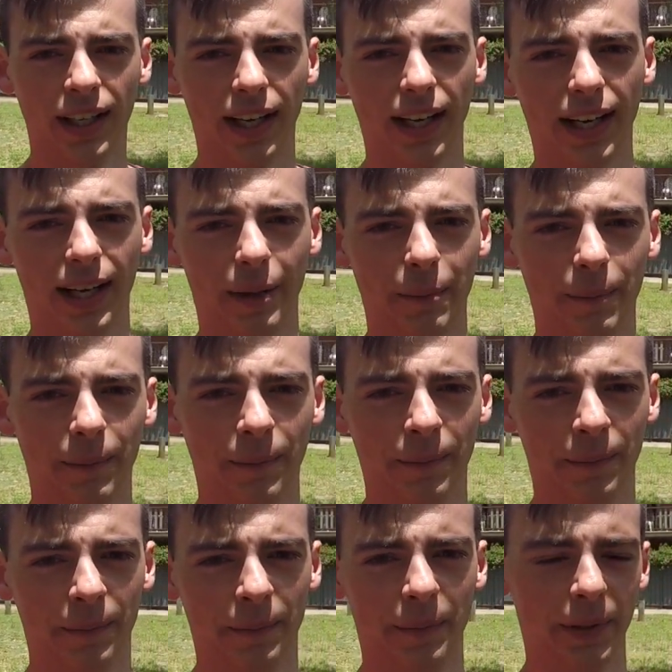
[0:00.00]

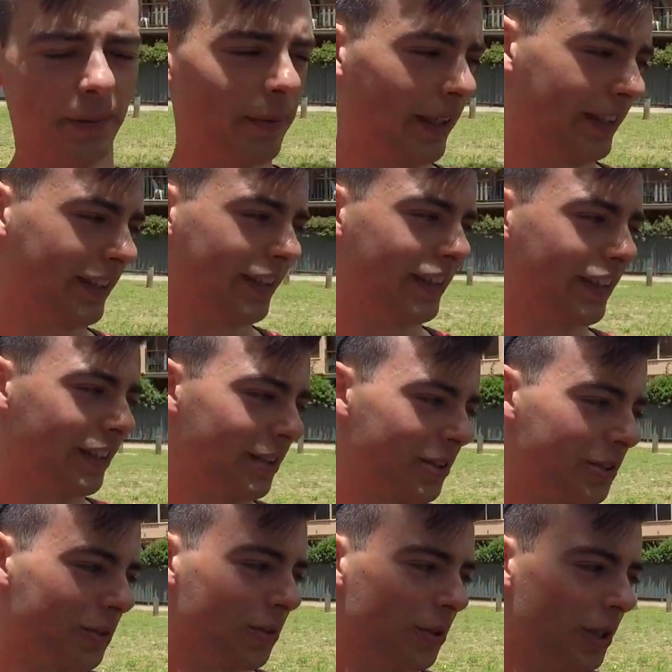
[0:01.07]
But basically the
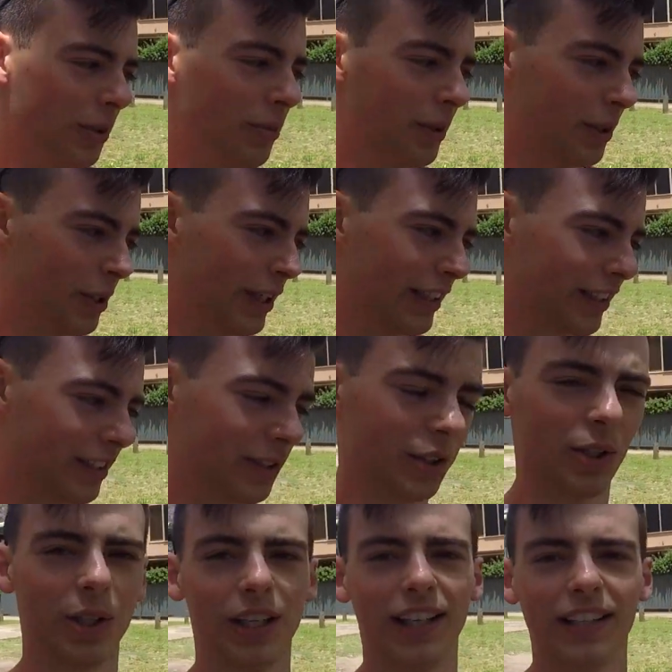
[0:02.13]
story behind the
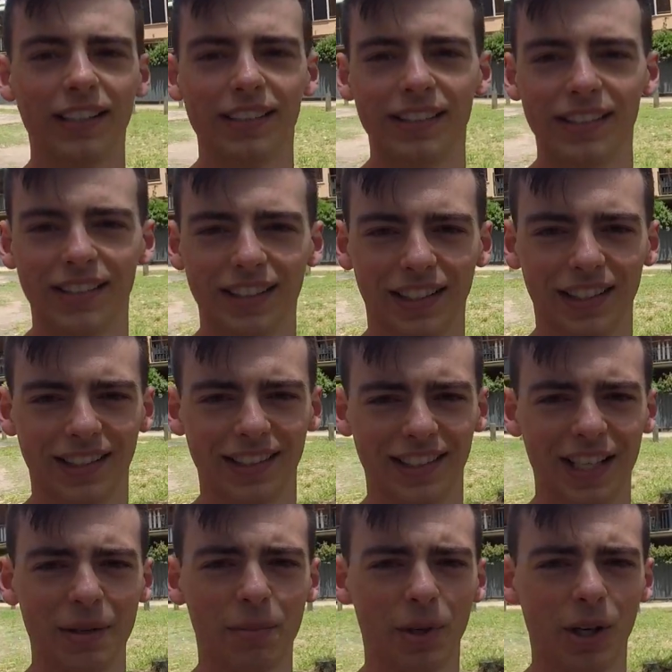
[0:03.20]
tyres is that
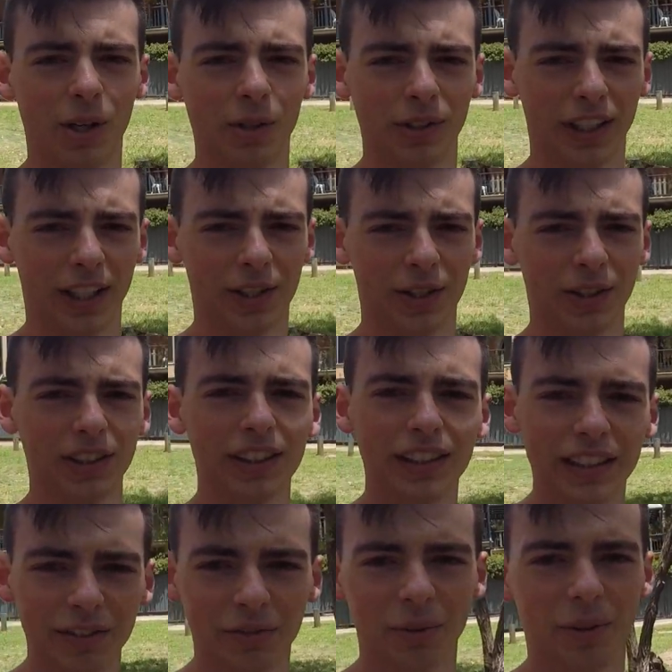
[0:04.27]
Sam Miles actually did a
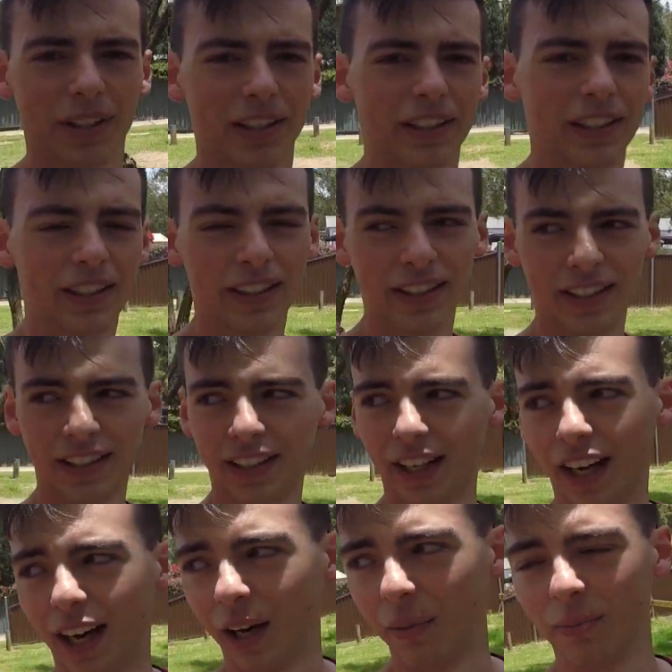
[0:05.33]
giveaway
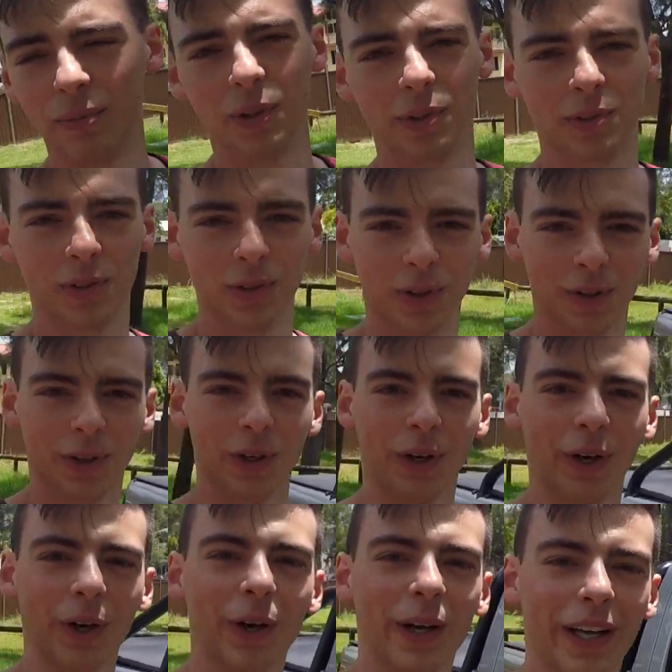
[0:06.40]
not too long
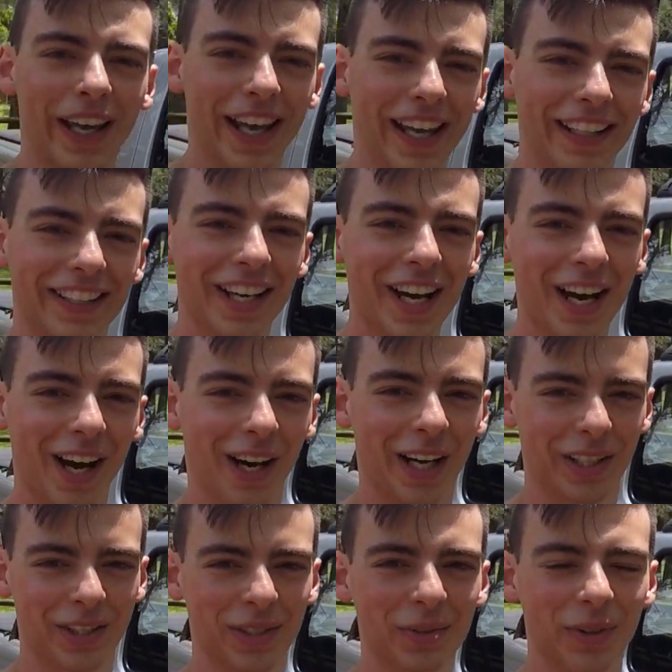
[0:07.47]
ago, and I
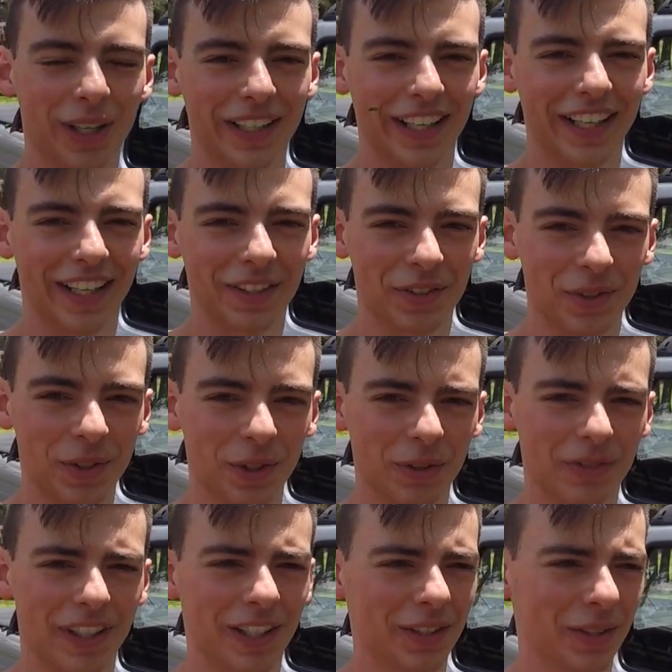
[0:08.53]
actually won an
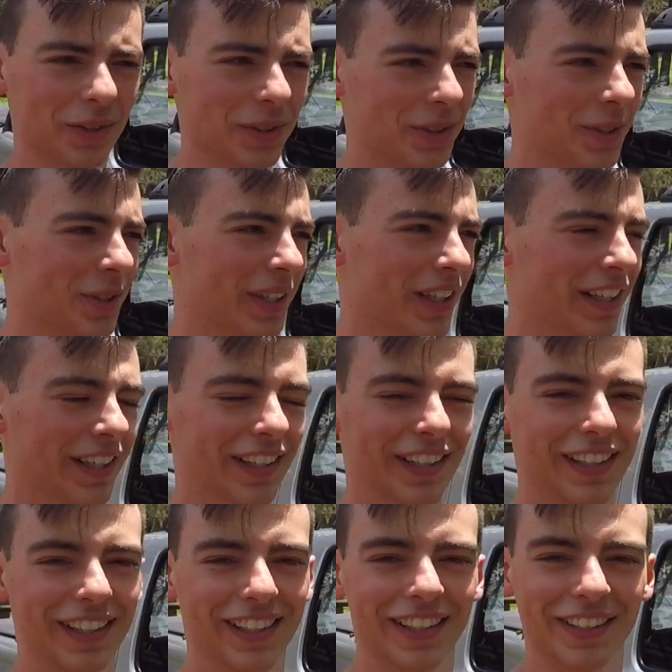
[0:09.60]
$800 voucher, which
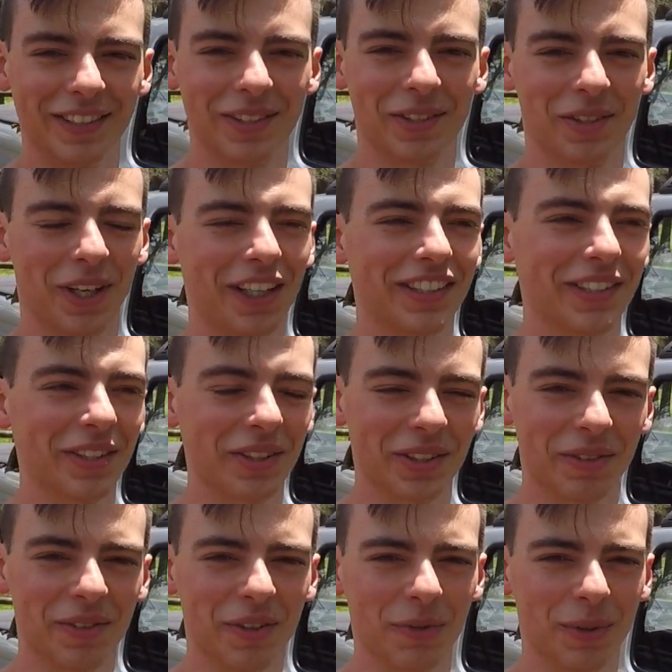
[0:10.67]
is crazy because
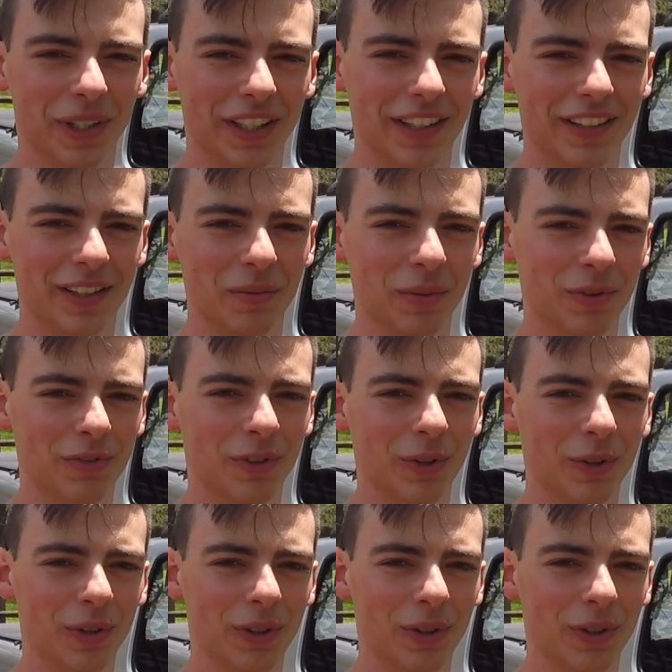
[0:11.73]
I've never won anything before.